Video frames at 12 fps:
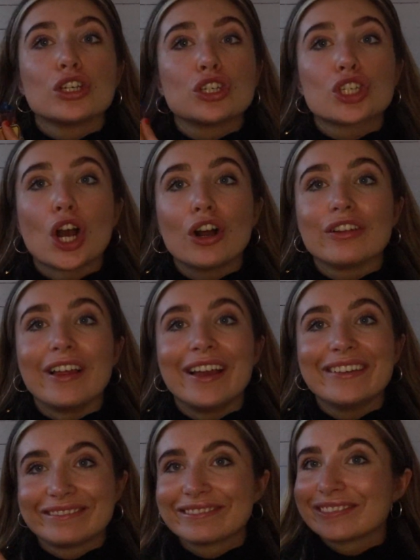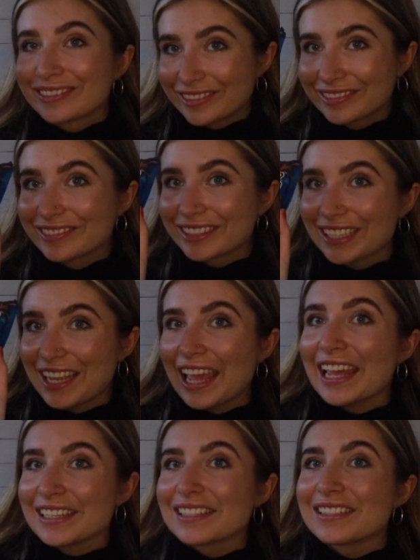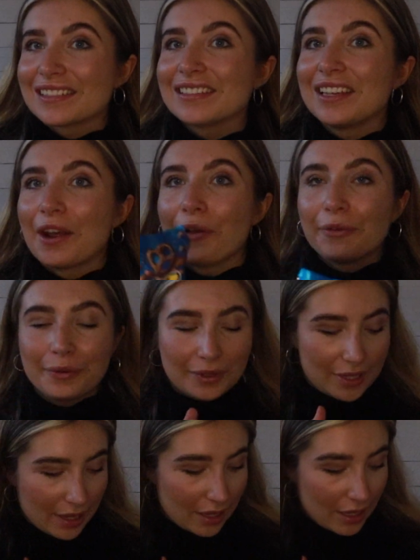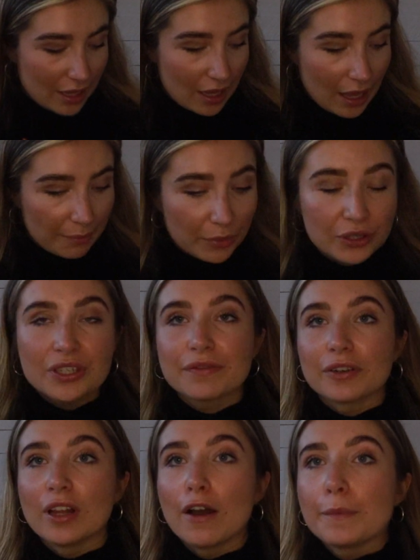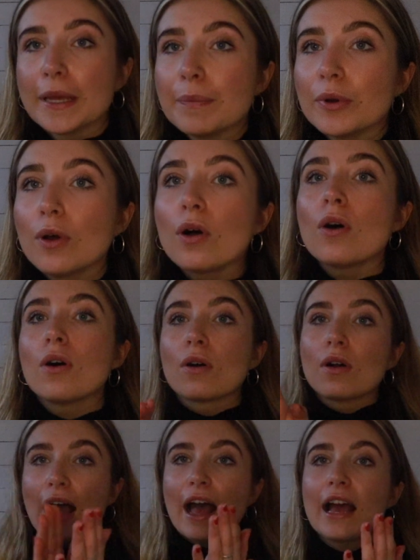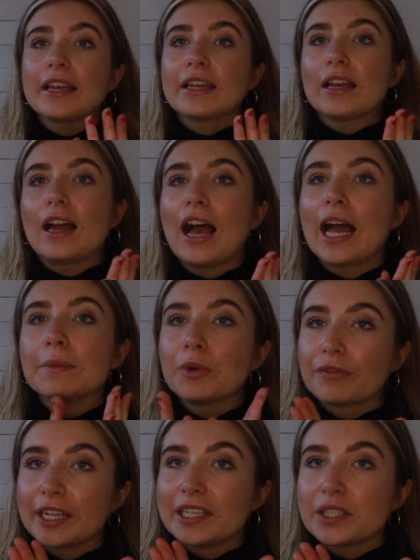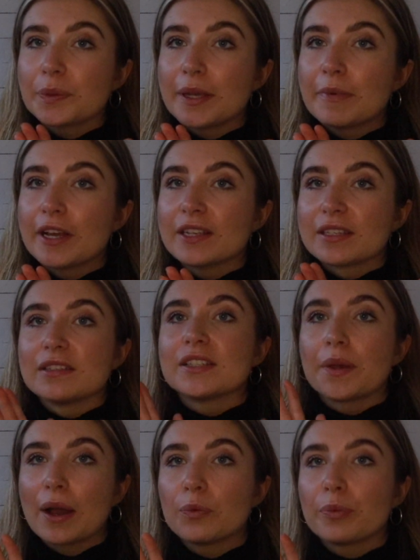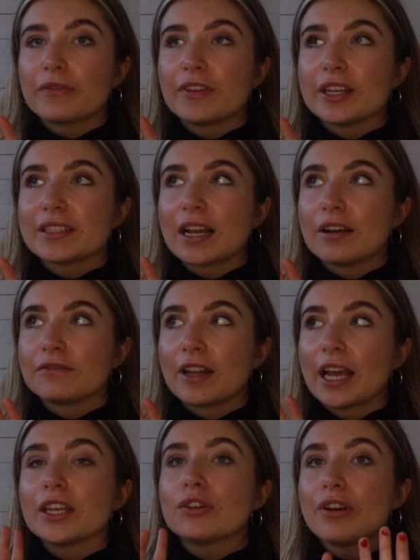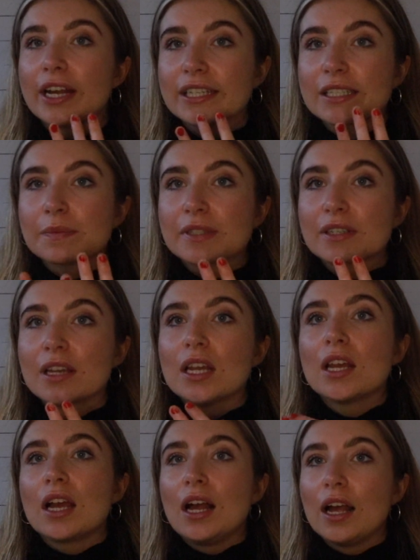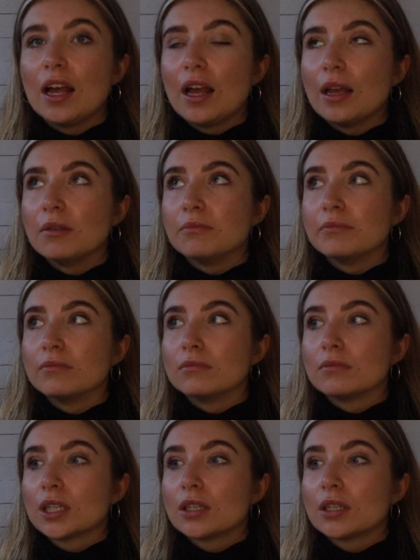chocolate is, you know, a must for a lot of people. Or I'm not really a sweet person, so I would prefer to have like crisps. Yeah,